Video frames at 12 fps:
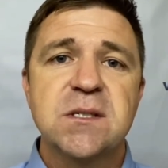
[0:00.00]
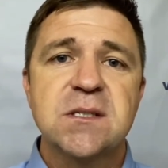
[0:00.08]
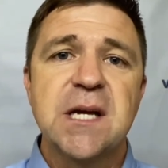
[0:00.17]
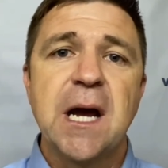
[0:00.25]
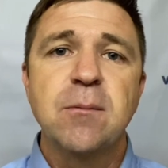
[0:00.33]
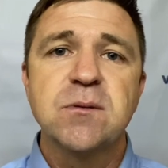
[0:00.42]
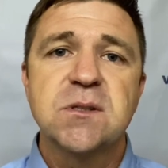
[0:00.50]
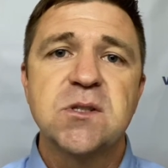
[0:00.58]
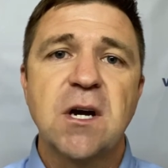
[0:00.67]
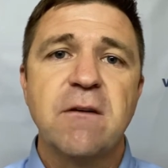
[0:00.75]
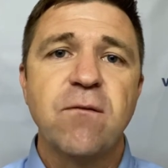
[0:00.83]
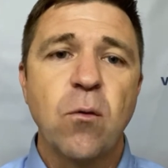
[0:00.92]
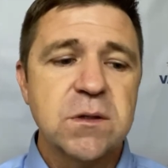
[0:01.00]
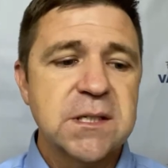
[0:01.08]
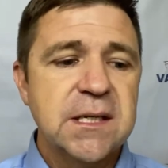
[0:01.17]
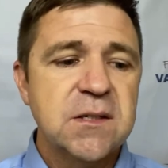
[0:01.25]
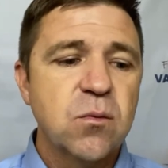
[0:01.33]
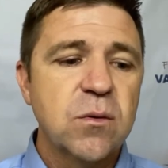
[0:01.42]
disciples in John
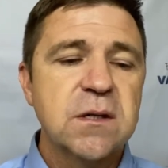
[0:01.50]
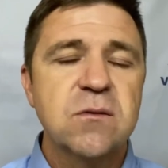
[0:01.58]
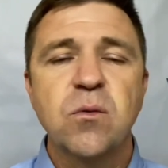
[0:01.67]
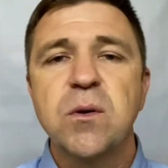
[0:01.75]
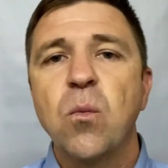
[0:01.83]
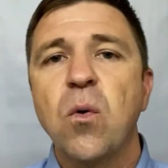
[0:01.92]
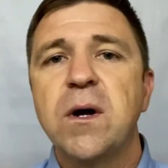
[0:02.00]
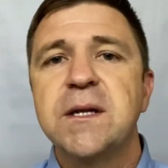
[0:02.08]
14, 20, 21.